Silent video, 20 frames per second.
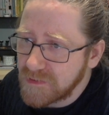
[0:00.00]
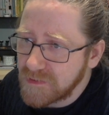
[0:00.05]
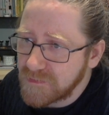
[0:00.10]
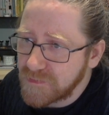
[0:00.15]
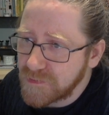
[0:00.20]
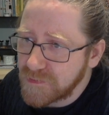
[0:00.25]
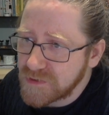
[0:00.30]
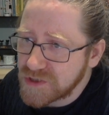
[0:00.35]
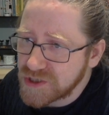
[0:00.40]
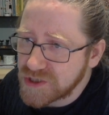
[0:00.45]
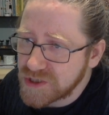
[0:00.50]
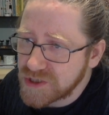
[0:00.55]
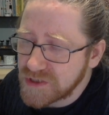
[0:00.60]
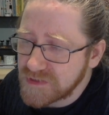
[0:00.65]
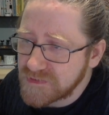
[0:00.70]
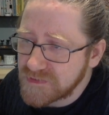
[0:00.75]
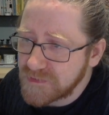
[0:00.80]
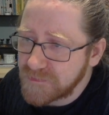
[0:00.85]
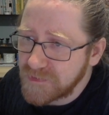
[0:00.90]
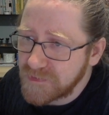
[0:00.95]
forge
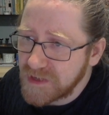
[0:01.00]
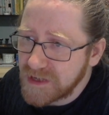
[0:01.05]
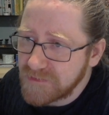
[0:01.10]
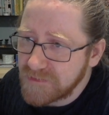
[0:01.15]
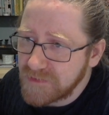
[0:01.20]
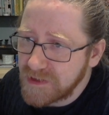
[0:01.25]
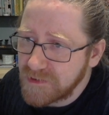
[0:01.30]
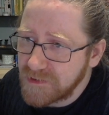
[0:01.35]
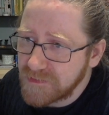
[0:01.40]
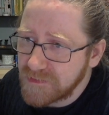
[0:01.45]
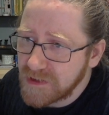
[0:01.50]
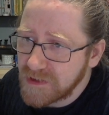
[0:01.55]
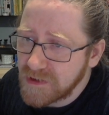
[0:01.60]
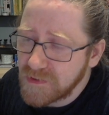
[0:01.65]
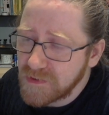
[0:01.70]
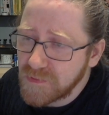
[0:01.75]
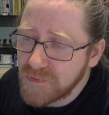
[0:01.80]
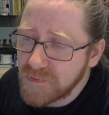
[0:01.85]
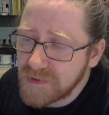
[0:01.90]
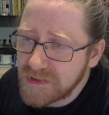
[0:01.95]
stuff we have here
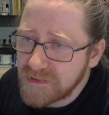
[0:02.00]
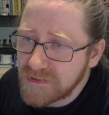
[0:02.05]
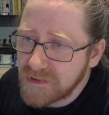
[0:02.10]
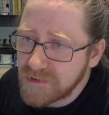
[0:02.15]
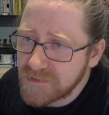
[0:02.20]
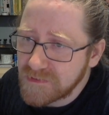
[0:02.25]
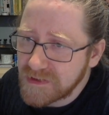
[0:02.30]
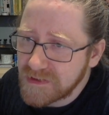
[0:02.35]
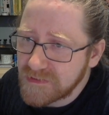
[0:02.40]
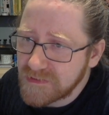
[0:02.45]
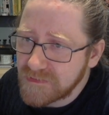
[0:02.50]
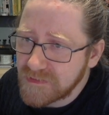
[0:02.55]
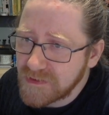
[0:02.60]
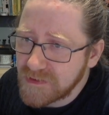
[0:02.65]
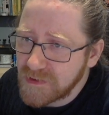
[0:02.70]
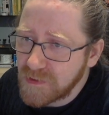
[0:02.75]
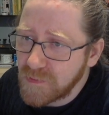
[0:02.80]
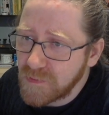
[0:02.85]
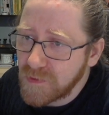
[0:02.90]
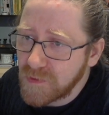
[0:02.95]
now, we now get
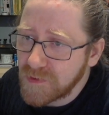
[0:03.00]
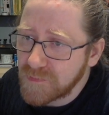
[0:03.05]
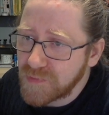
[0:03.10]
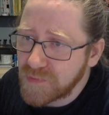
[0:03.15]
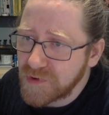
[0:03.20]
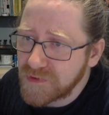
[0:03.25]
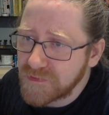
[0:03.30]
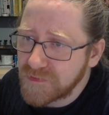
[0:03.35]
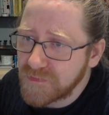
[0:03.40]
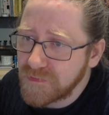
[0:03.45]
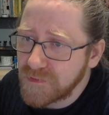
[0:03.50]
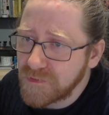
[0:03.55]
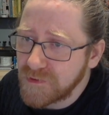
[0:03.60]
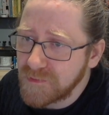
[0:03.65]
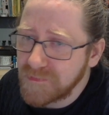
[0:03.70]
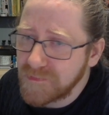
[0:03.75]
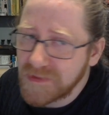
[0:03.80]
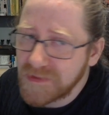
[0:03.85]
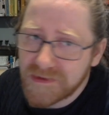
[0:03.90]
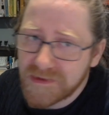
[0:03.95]

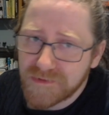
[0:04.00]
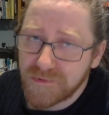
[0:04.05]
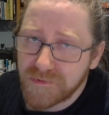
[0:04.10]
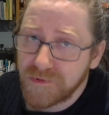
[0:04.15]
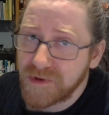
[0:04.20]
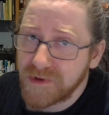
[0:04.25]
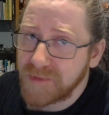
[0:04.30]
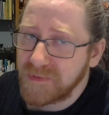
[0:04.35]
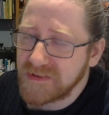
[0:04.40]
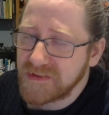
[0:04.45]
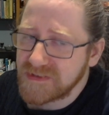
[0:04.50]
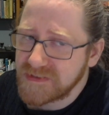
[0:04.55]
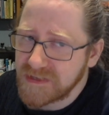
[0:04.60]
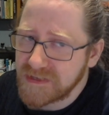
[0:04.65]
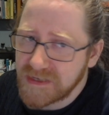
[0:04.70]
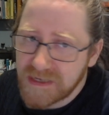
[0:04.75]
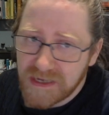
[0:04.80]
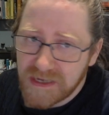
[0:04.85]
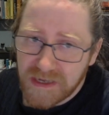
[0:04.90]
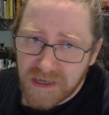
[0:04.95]
1.4 million ore
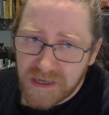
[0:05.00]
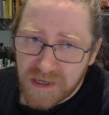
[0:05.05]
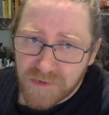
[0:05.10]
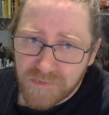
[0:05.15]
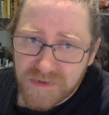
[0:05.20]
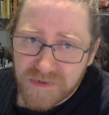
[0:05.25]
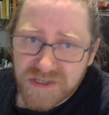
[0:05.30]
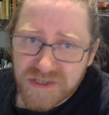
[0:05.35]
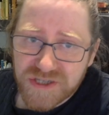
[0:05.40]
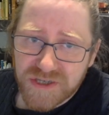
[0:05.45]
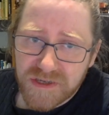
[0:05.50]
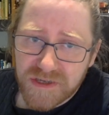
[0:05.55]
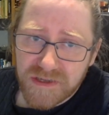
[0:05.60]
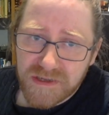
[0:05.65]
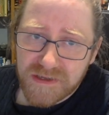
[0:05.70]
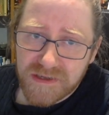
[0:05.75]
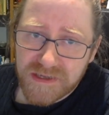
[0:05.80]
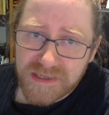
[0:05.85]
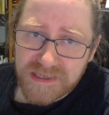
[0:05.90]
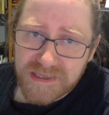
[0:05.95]
capacity, which
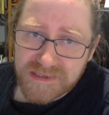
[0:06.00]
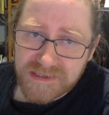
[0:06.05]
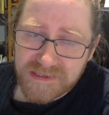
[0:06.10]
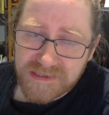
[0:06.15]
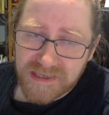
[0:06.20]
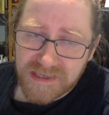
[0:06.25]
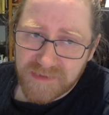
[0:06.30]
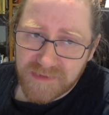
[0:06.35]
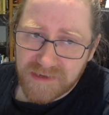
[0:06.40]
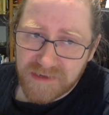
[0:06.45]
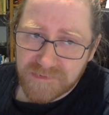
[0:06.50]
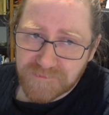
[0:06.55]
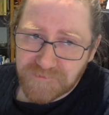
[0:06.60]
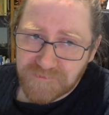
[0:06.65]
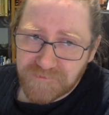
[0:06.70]
is the same here.